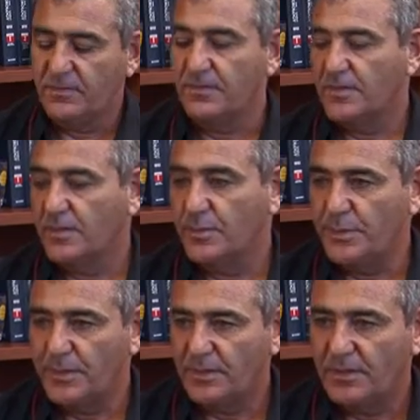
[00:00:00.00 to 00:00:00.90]
It's a little
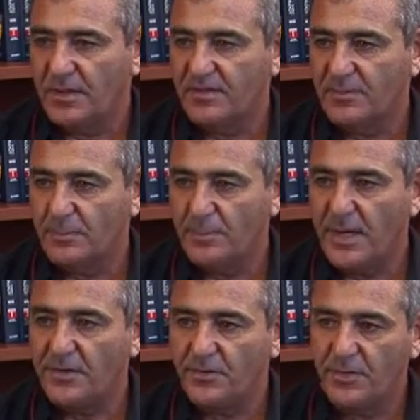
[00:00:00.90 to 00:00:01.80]
pill, it has some
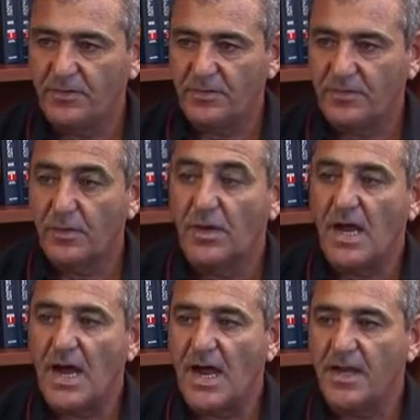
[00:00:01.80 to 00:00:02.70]
batteries, and it's got a
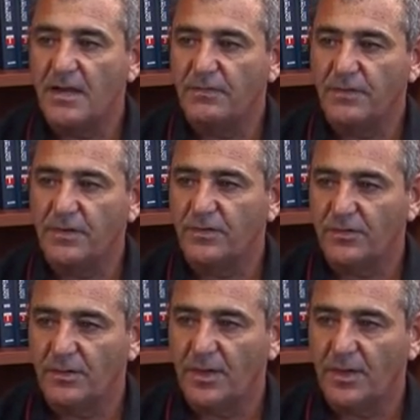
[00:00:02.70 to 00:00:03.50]
high definition